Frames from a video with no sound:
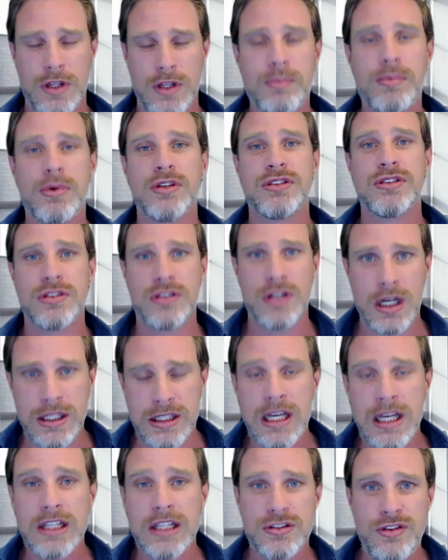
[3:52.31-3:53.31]
Person's like,
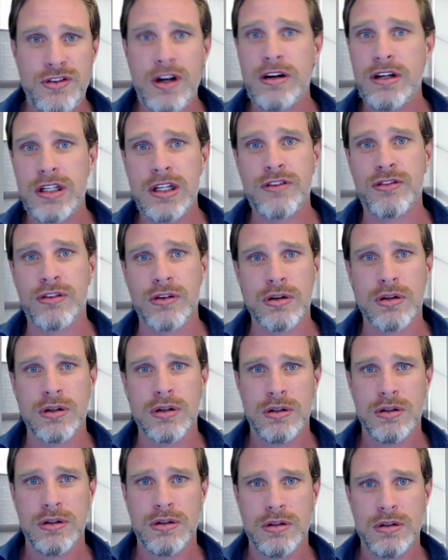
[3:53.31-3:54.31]
yes, very different.
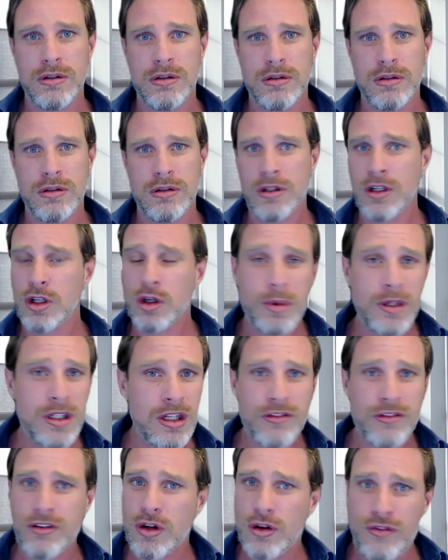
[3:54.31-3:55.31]
A little bit
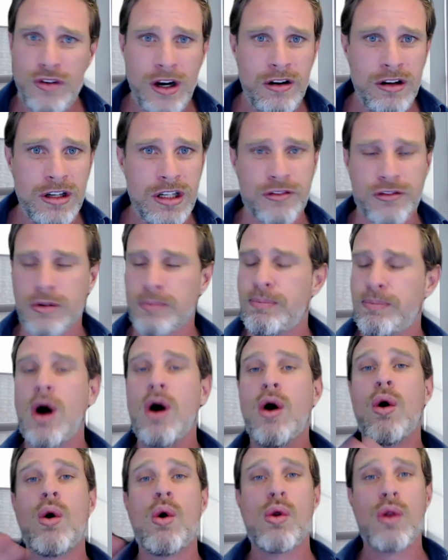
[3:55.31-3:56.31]
different or very different,
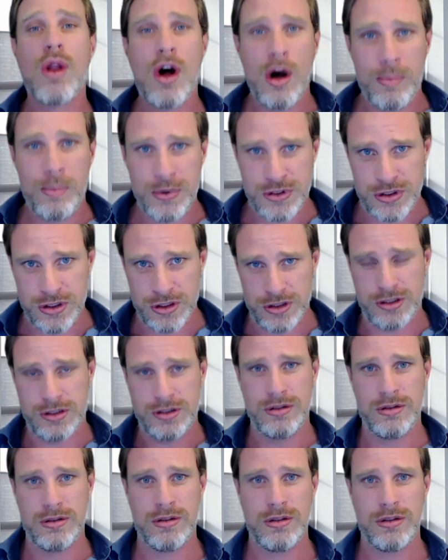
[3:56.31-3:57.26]
polar opposites.